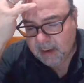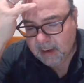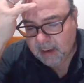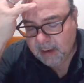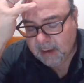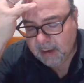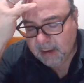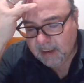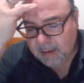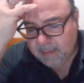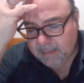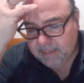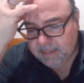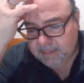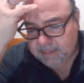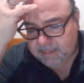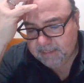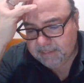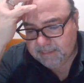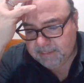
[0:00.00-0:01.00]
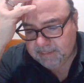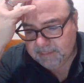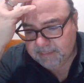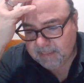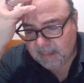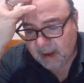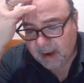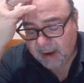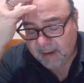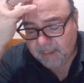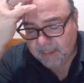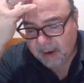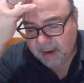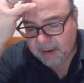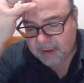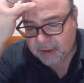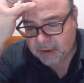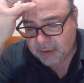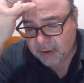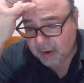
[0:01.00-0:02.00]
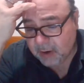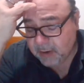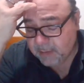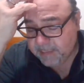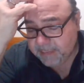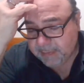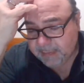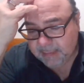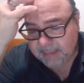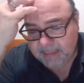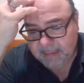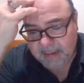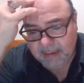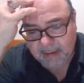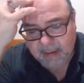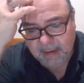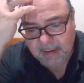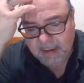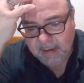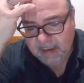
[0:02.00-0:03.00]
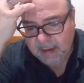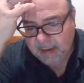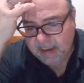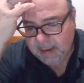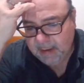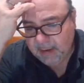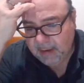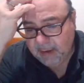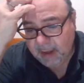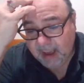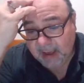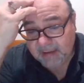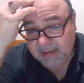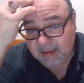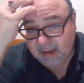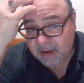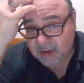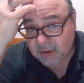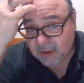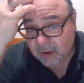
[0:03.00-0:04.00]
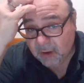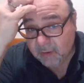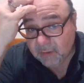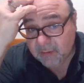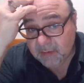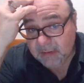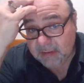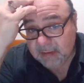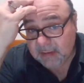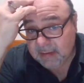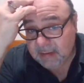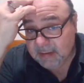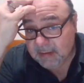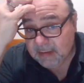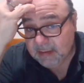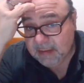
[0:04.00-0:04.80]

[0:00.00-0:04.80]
Iron Mike Sharp, you know, SD Jones.